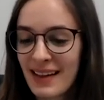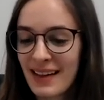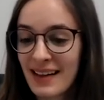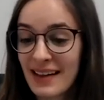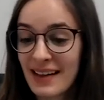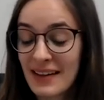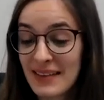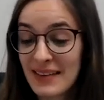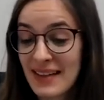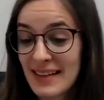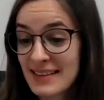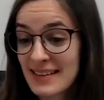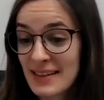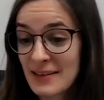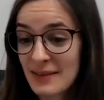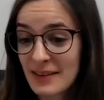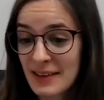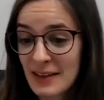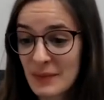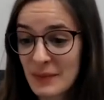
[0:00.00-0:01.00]
would like to
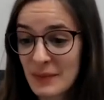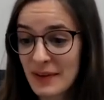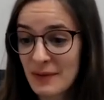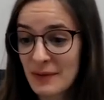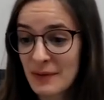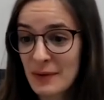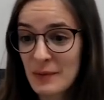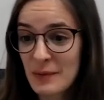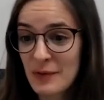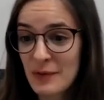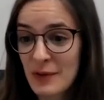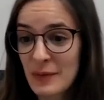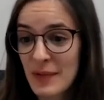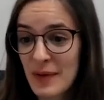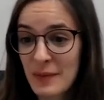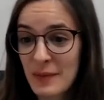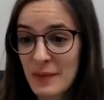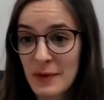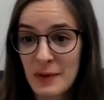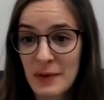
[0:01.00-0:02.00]
leave a little bit room for
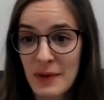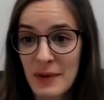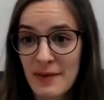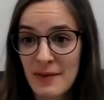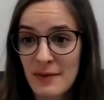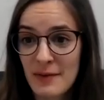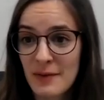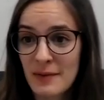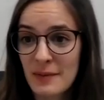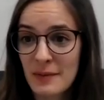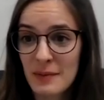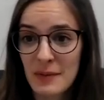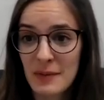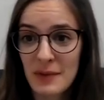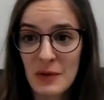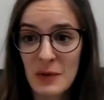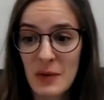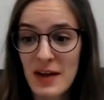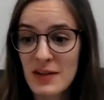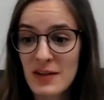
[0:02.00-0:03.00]
people who have
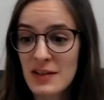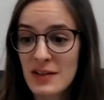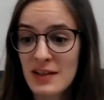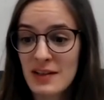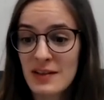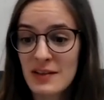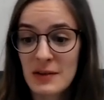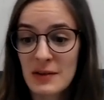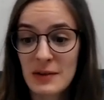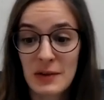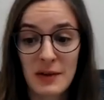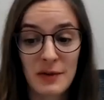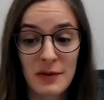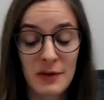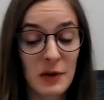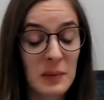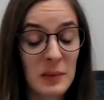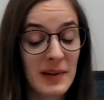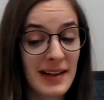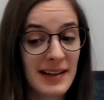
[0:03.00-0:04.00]
questions or who are
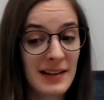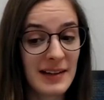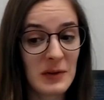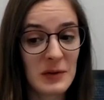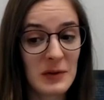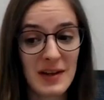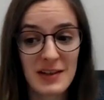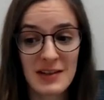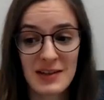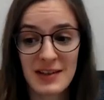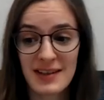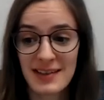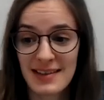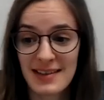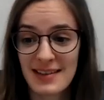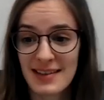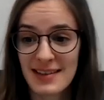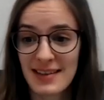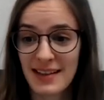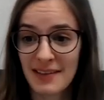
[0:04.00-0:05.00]
formulating
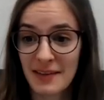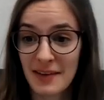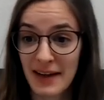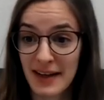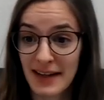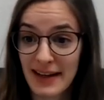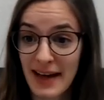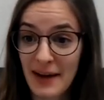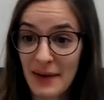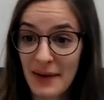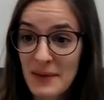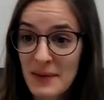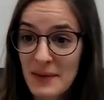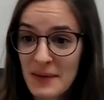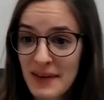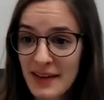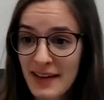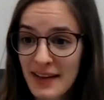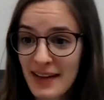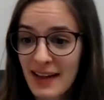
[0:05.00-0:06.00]
questions right now.
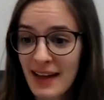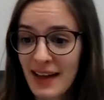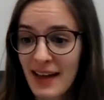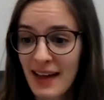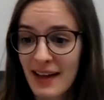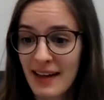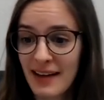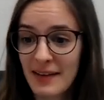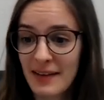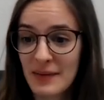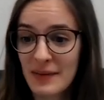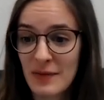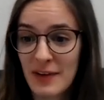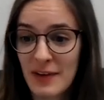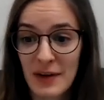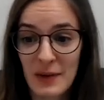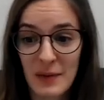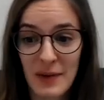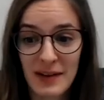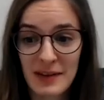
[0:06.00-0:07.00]

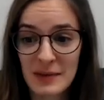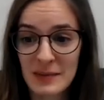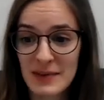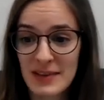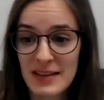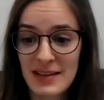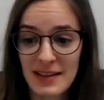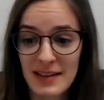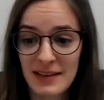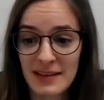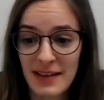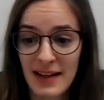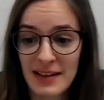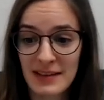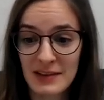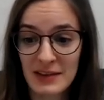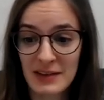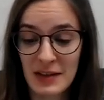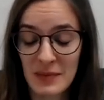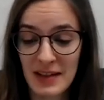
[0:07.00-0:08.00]
Very welcome to still
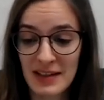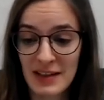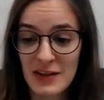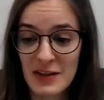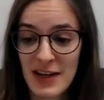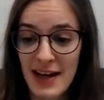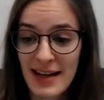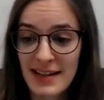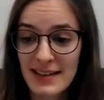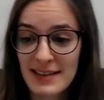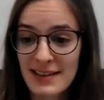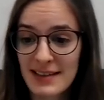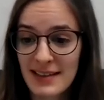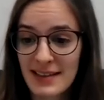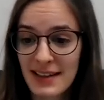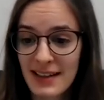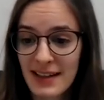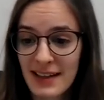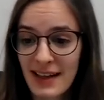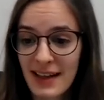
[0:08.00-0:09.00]
enter them in the chat.
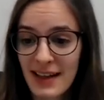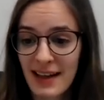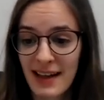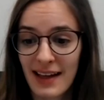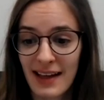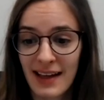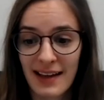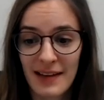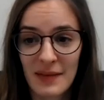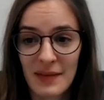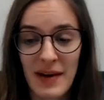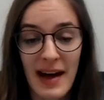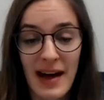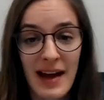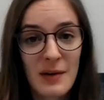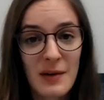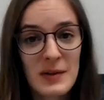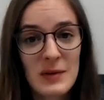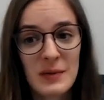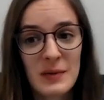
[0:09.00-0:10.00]
I
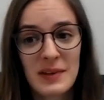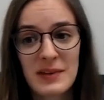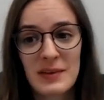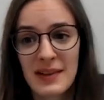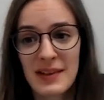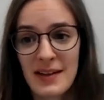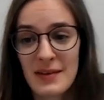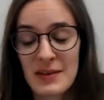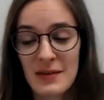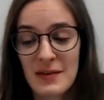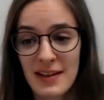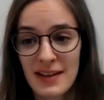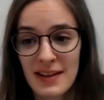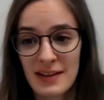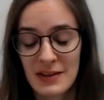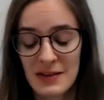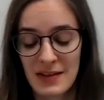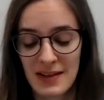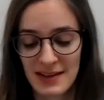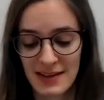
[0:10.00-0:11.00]
was wondering, I was very
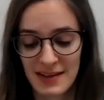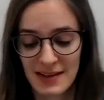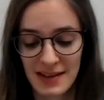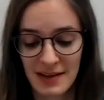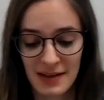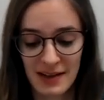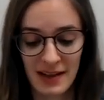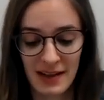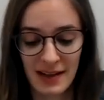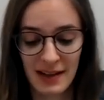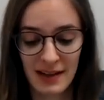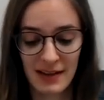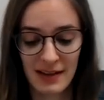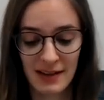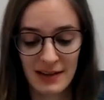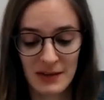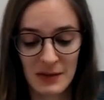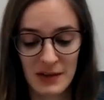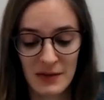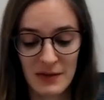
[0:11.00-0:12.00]
interested in the
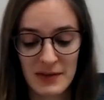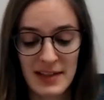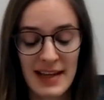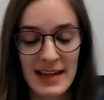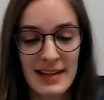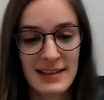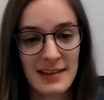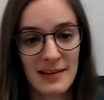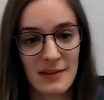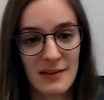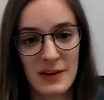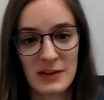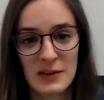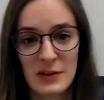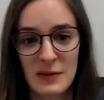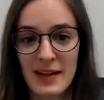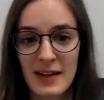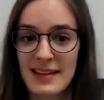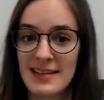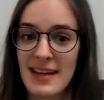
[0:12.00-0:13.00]
sort of data
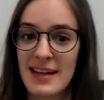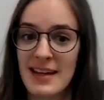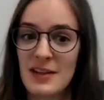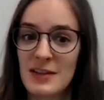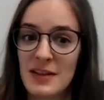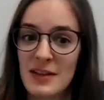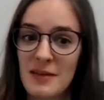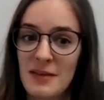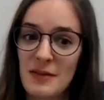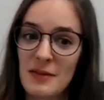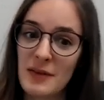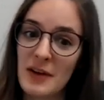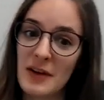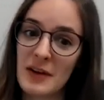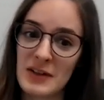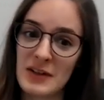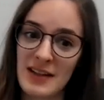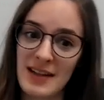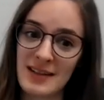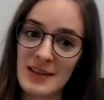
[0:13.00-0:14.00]
visualization
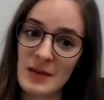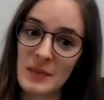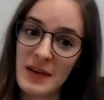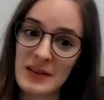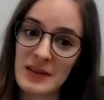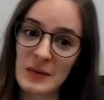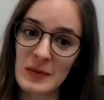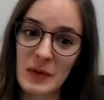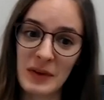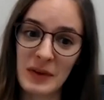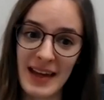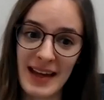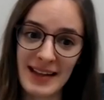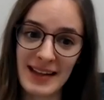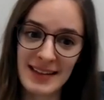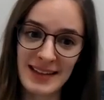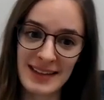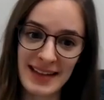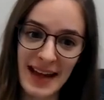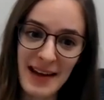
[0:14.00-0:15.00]
function as a possible
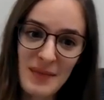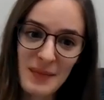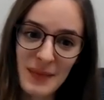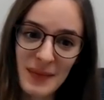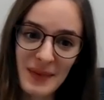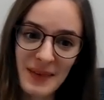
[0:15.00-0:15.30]
next step.